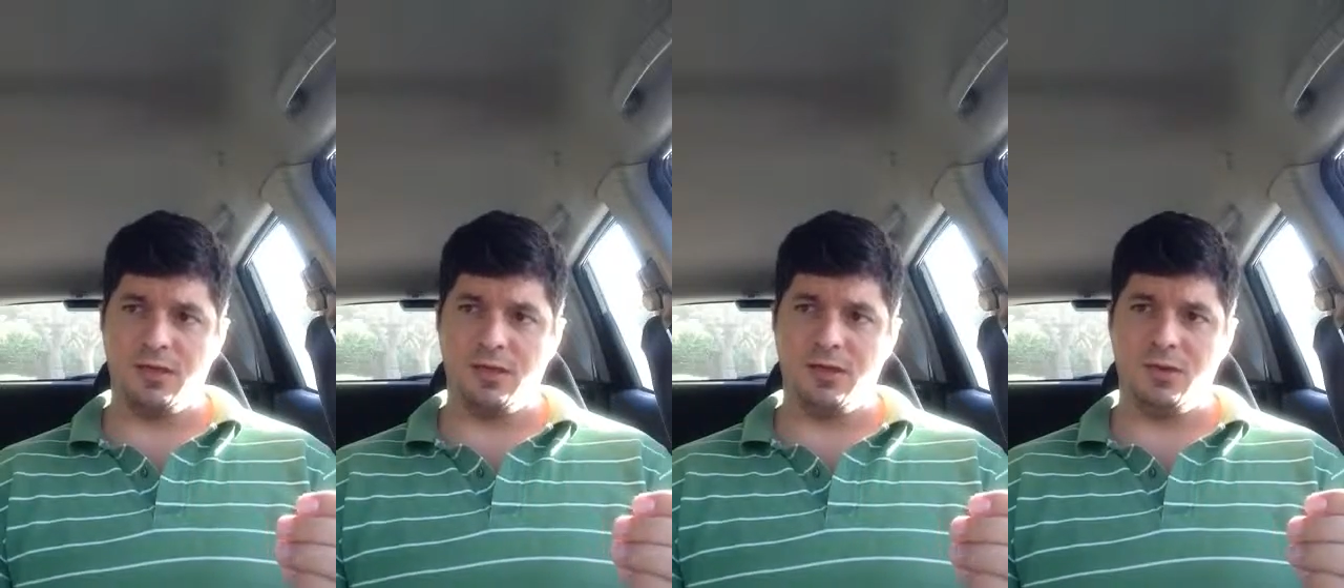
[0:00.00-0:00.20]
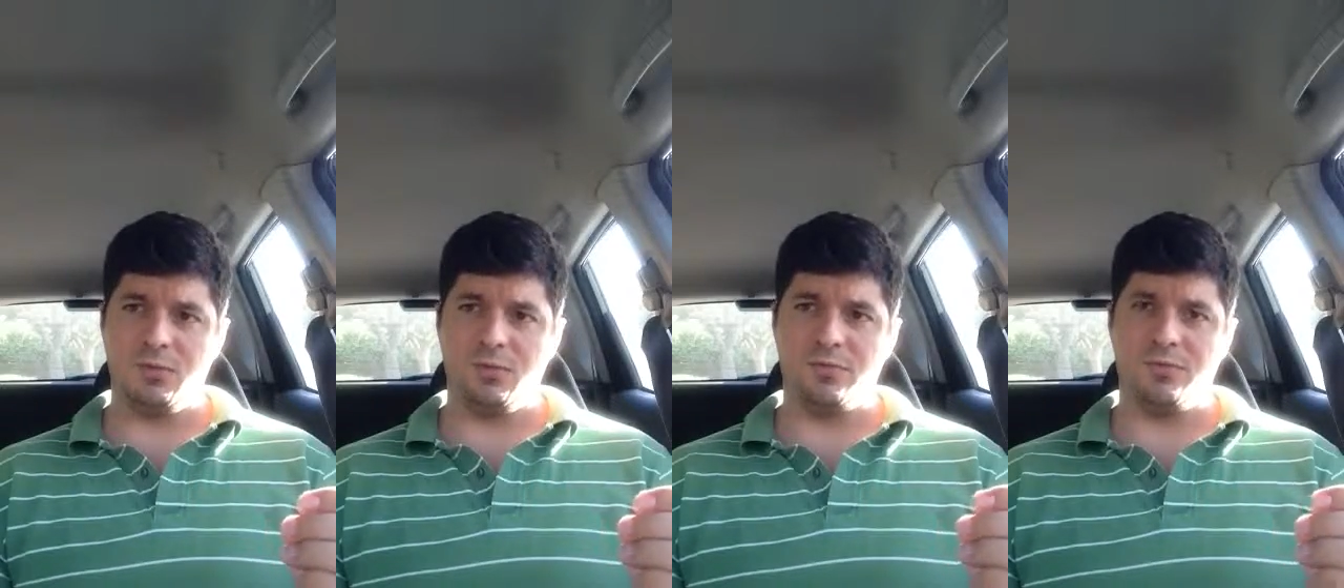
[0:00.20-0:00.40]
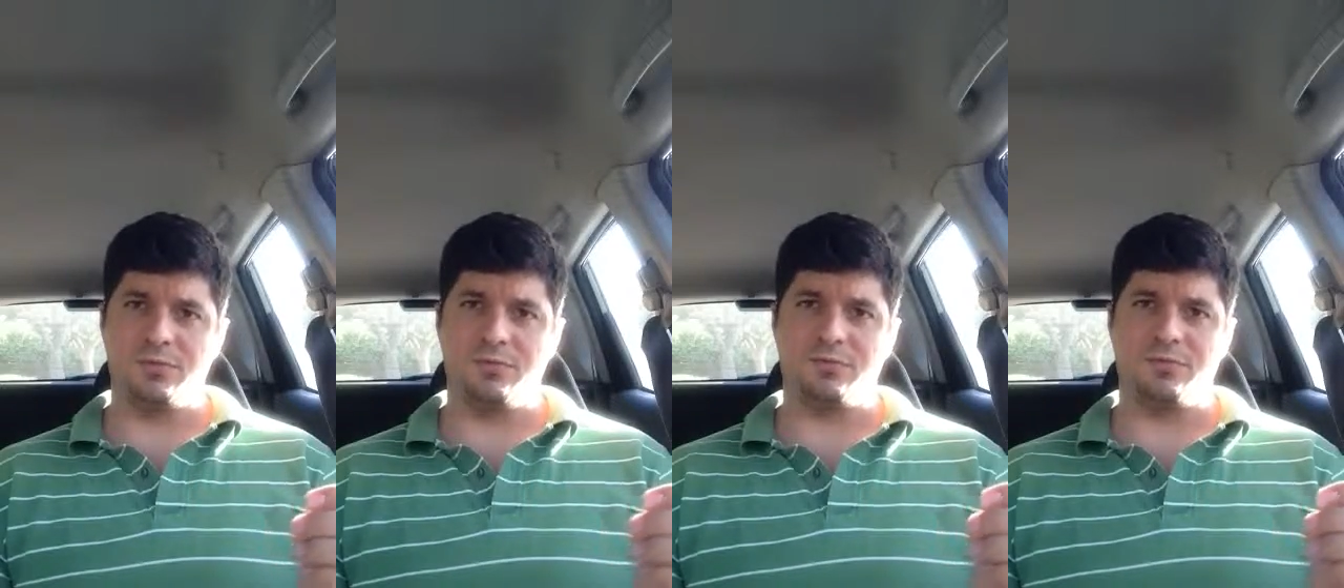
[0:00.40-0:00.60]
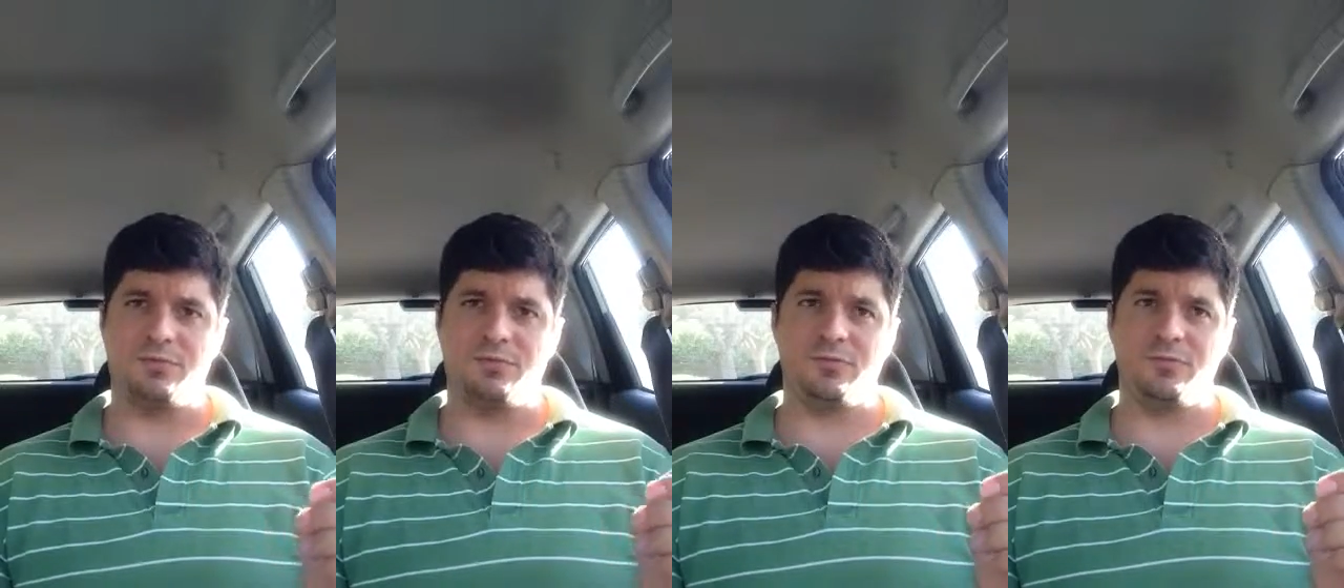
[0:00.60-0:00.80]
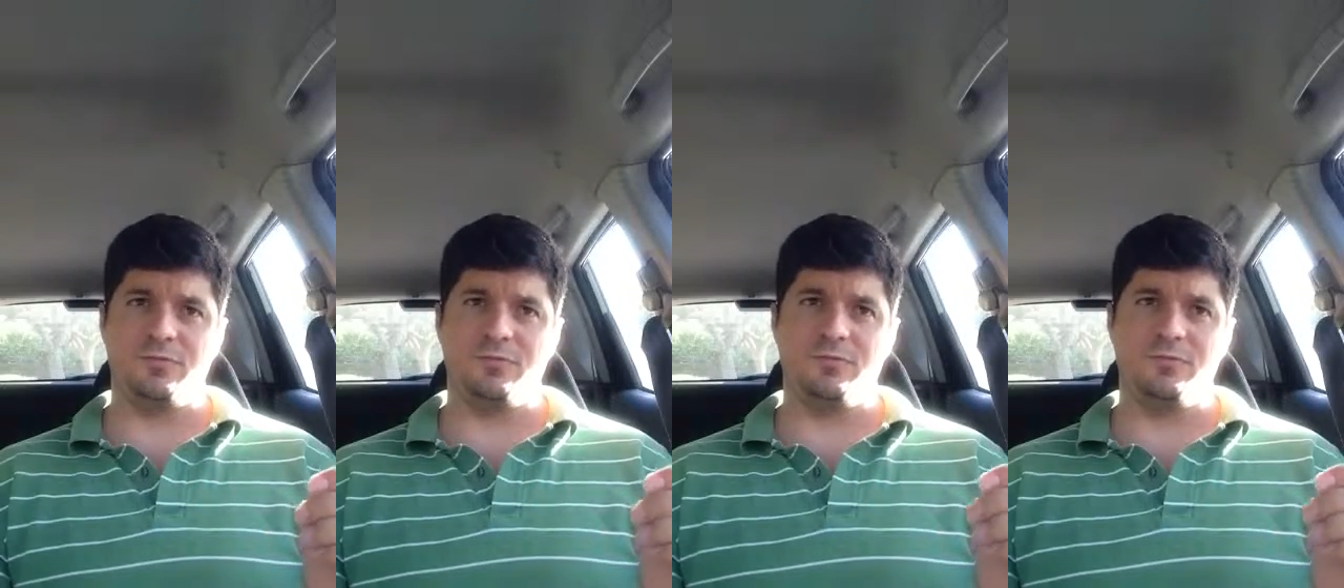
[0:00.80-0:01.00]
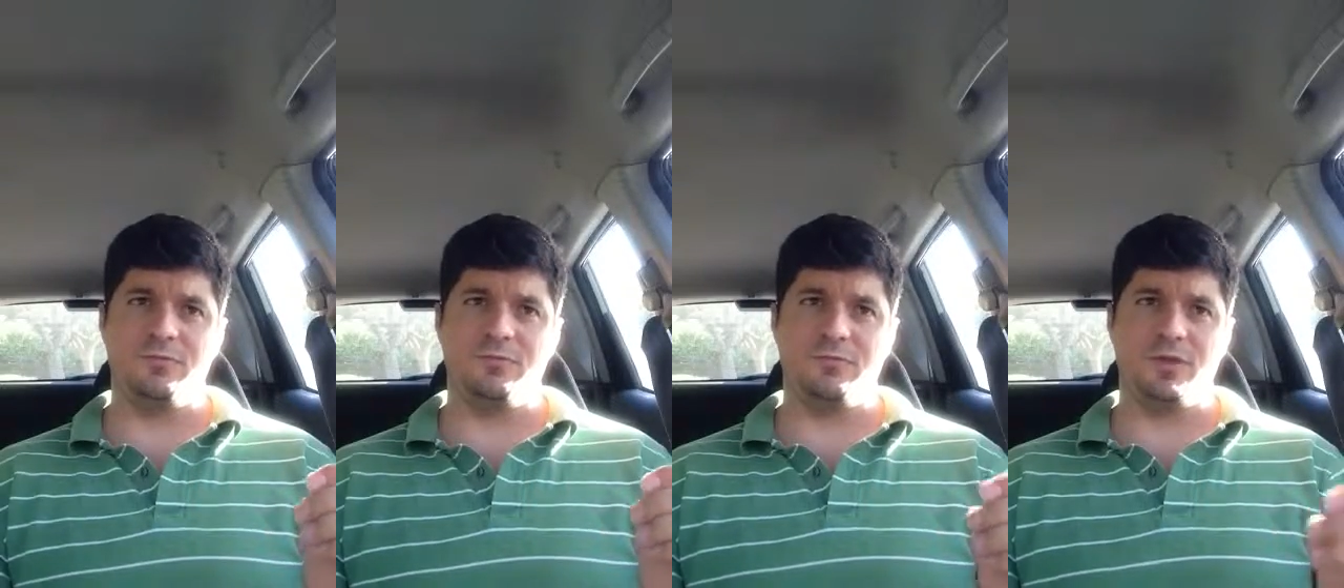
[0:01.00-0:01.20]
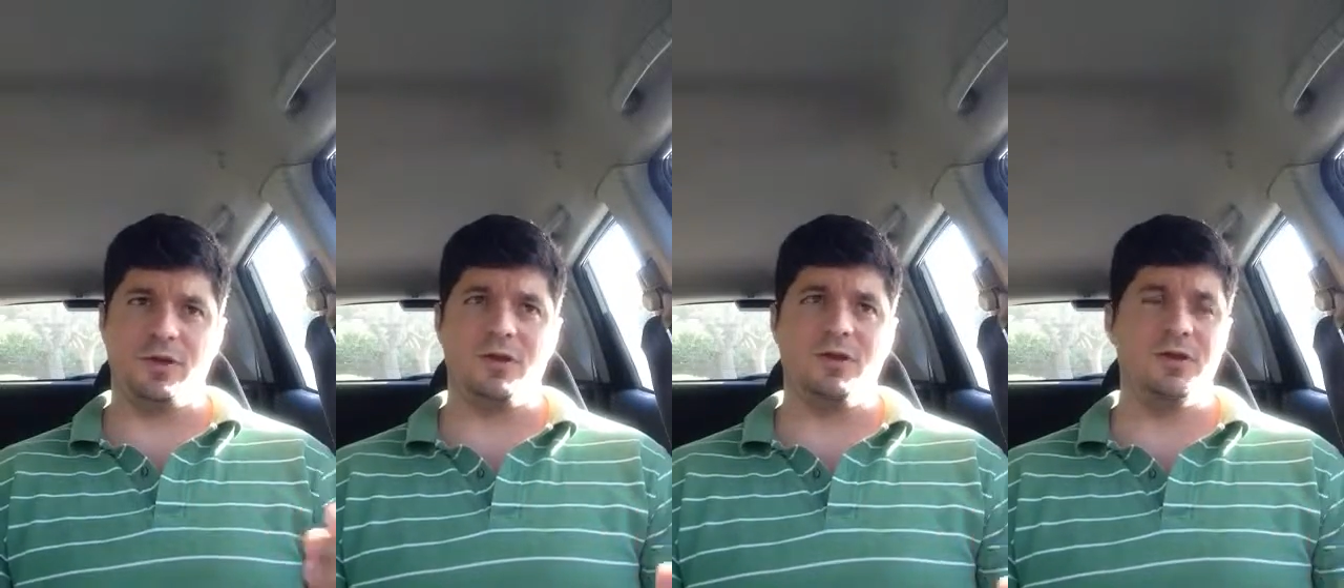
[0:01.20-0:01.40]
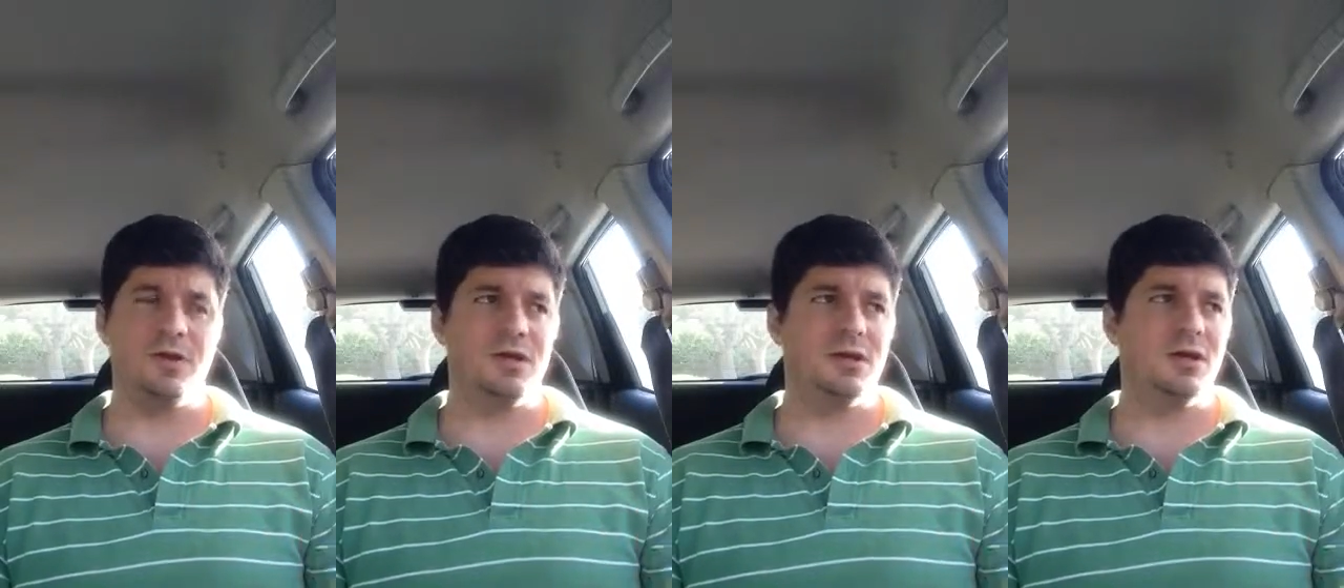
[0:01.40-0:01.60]
it was
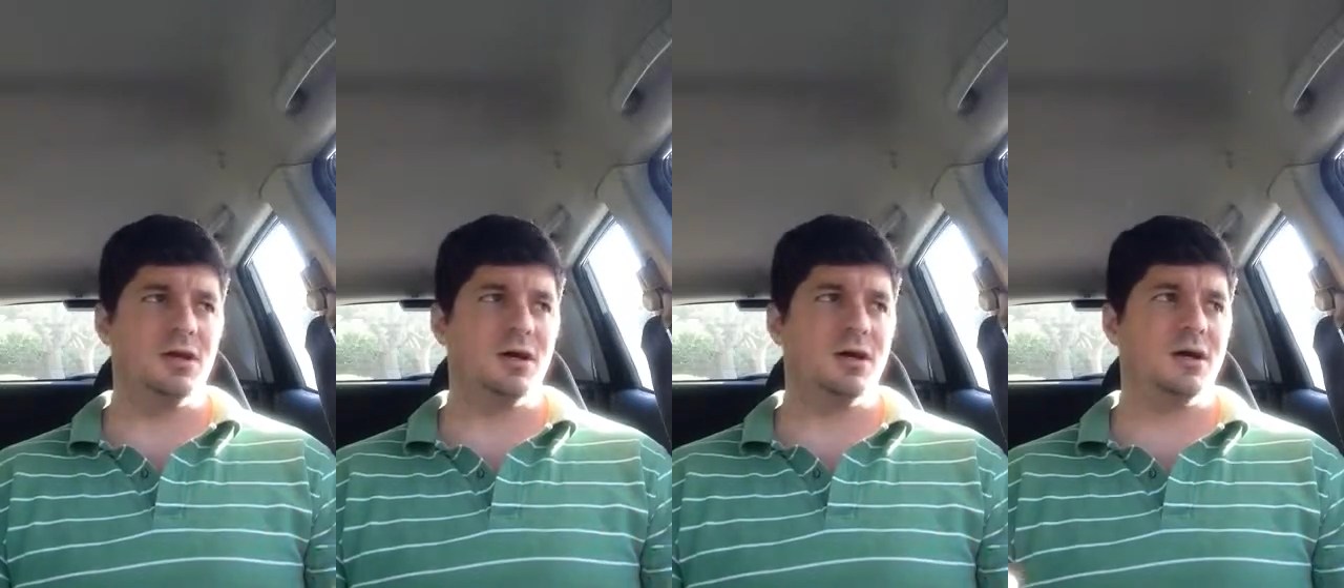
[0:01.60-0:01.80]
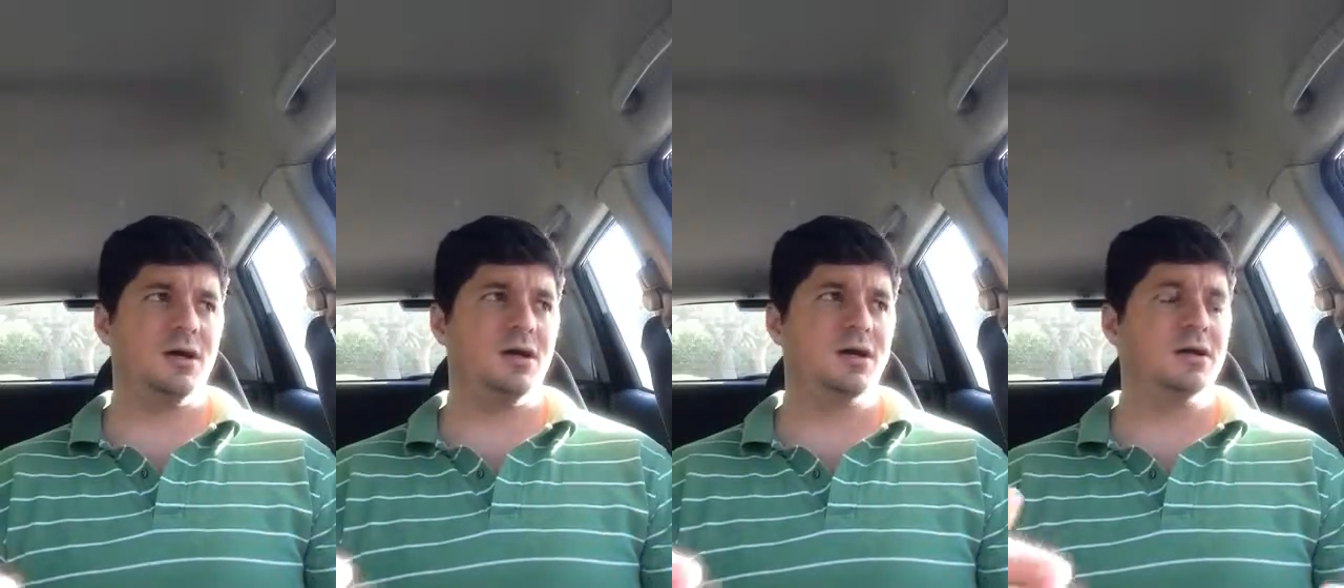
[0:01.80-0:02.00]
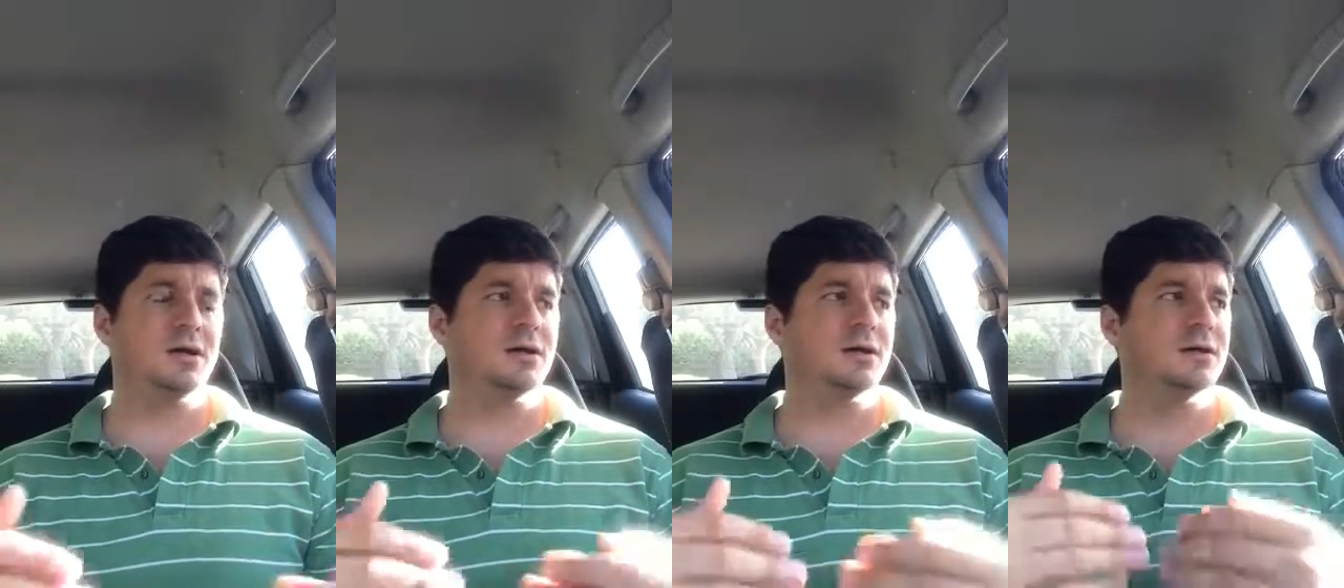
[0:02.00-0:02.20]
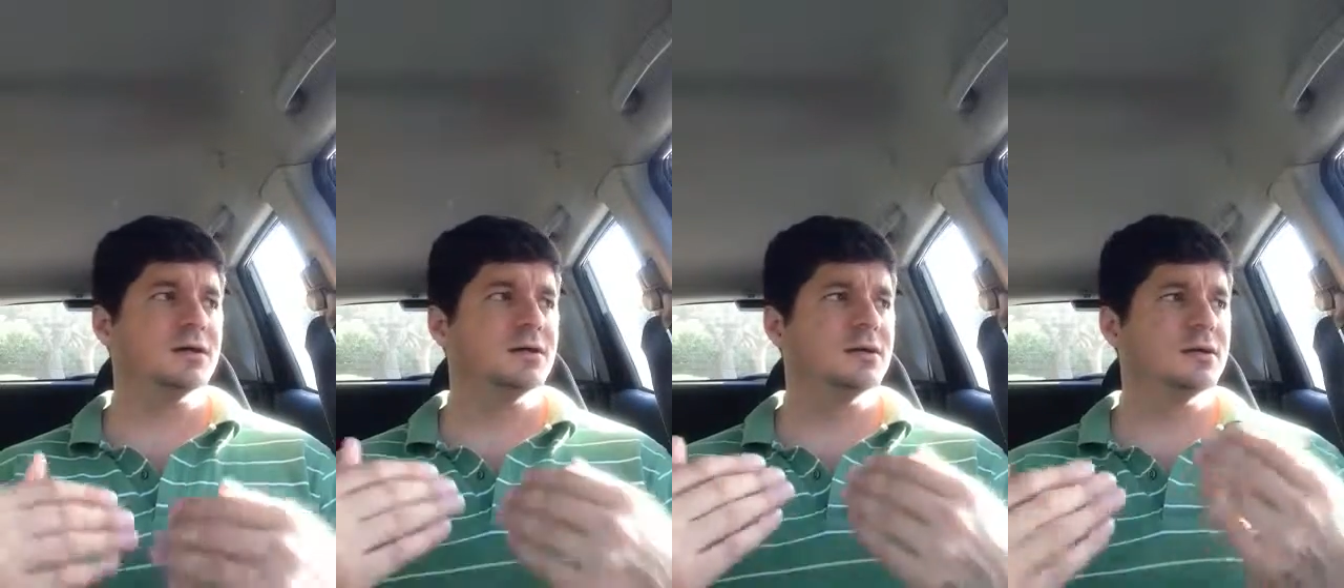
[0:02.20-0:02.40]
very, uh,